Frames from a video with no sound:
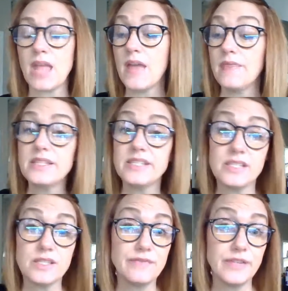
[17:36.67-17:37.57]
And this
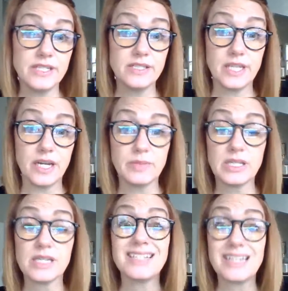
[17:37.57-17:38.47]
is the fun sound
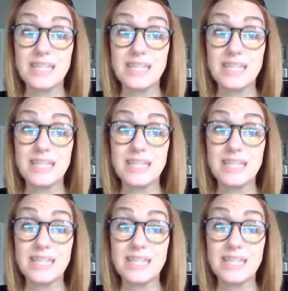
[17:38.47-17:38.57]
because it